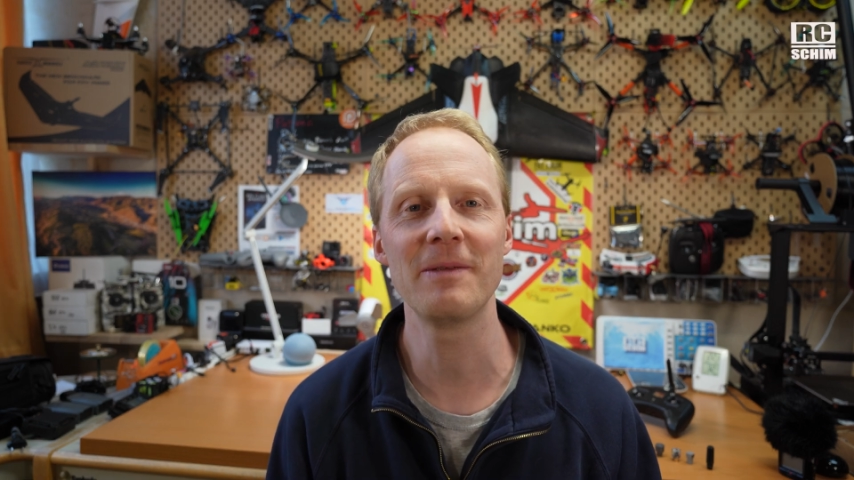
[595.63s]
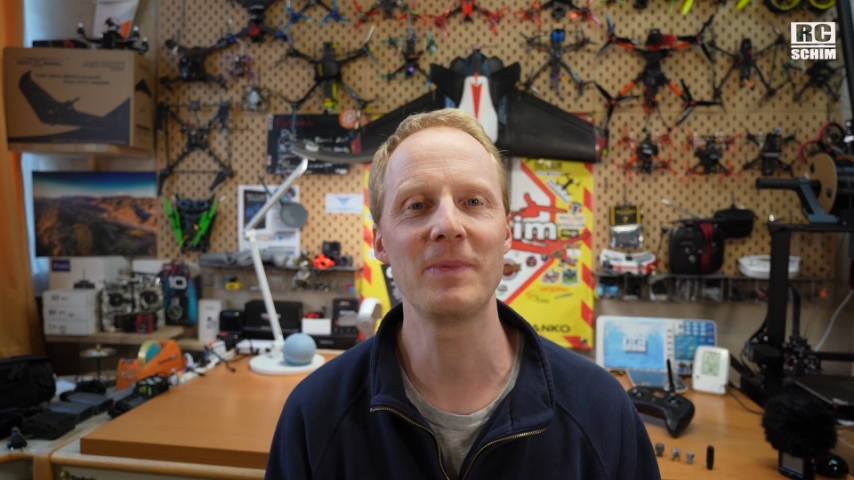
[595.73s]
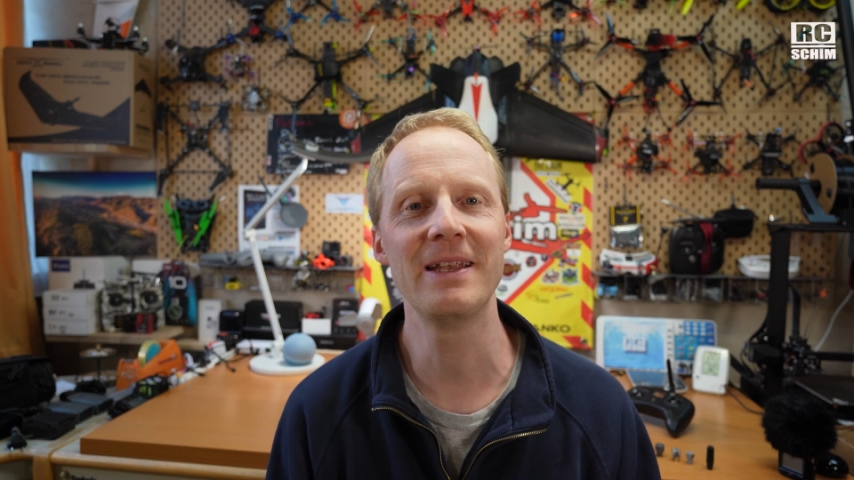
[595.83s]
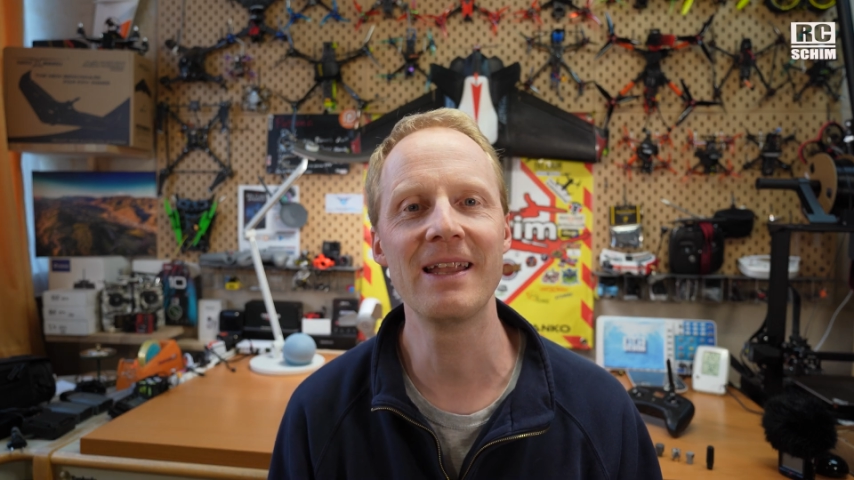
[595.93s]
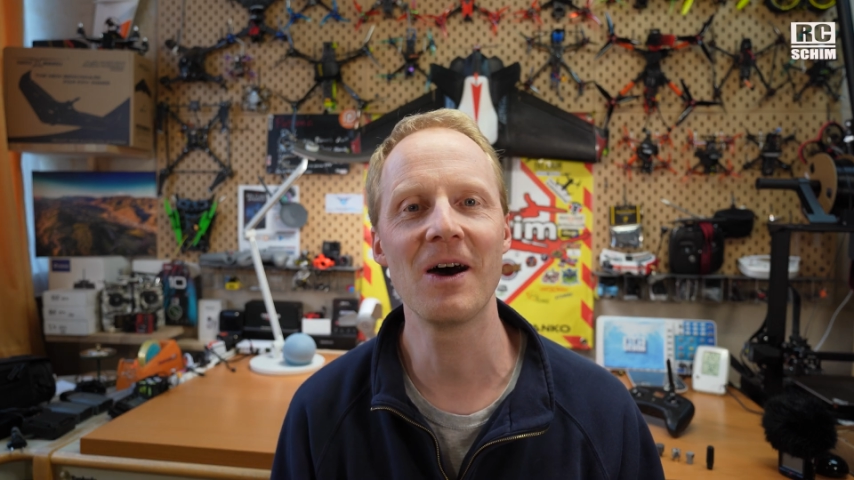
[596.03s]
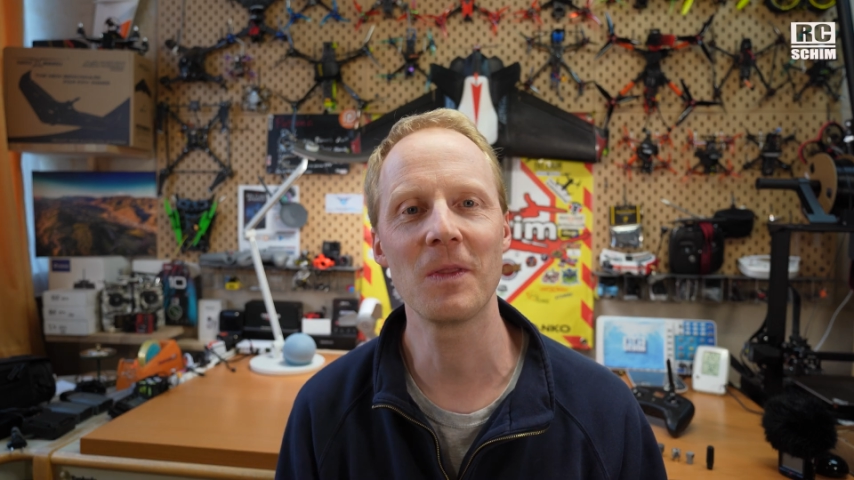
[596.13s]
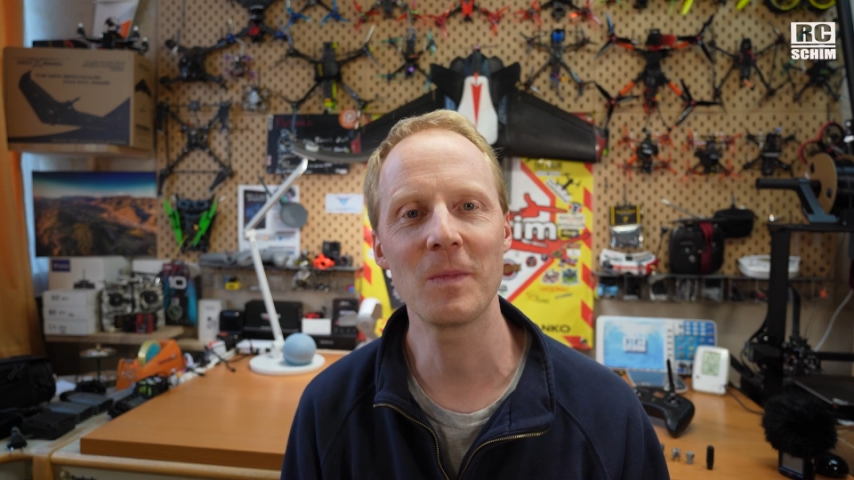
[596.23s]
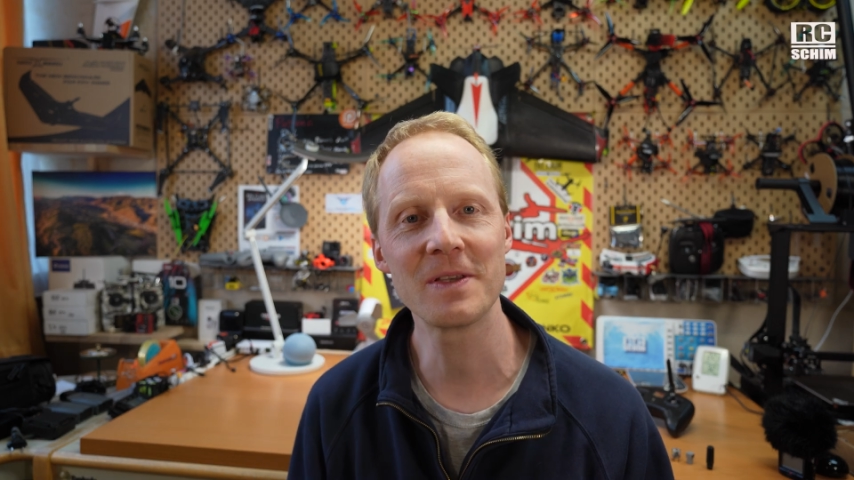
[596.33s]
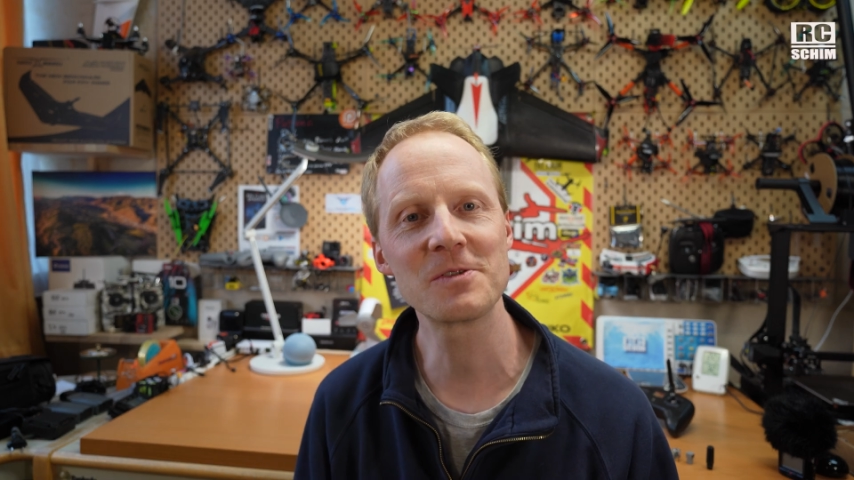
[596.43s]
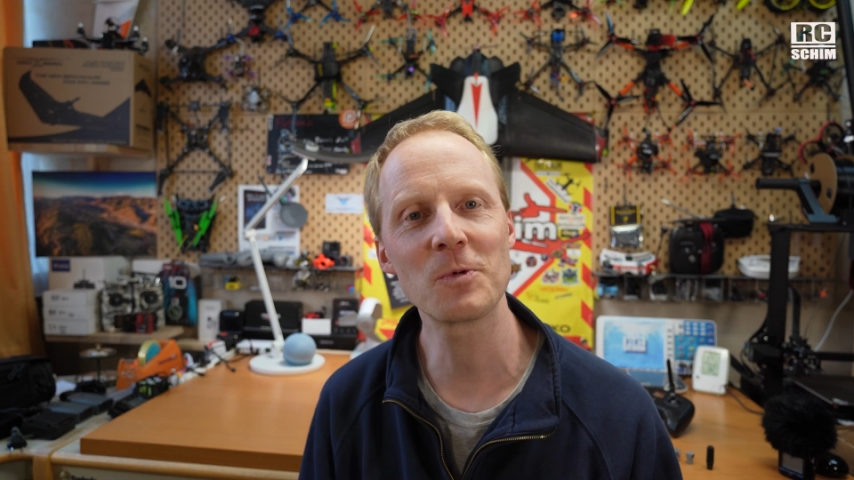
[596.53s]
be now the
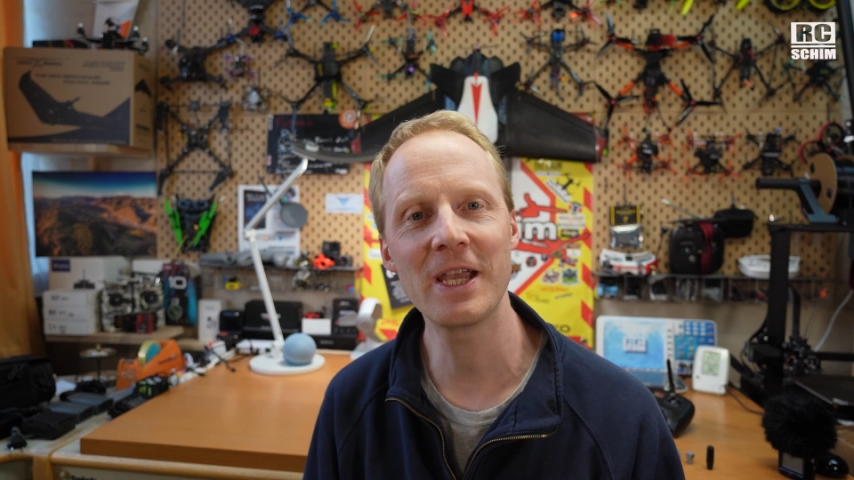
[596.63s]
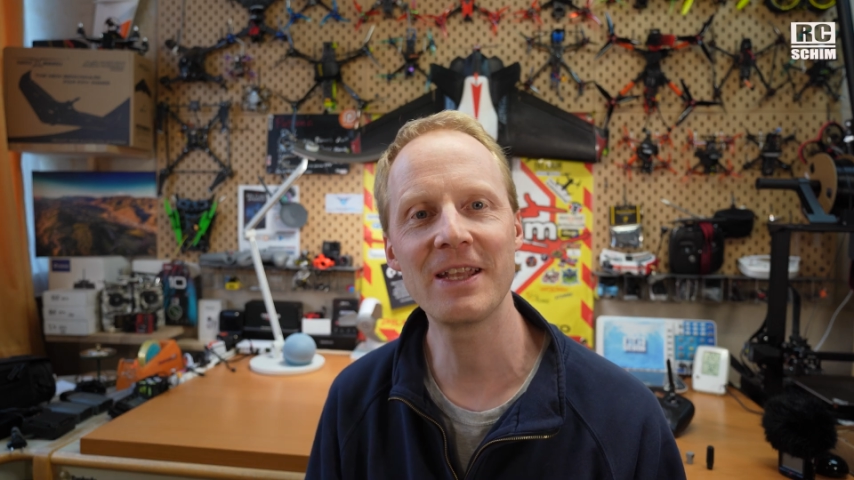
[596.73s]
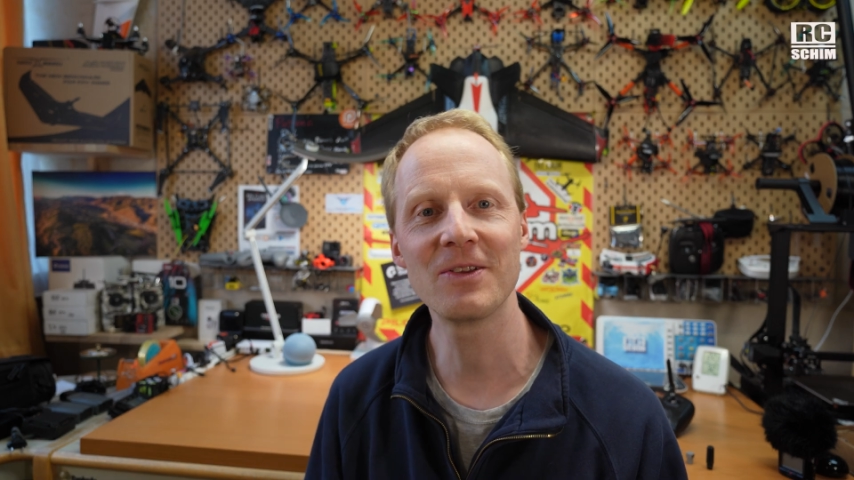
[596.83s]
best way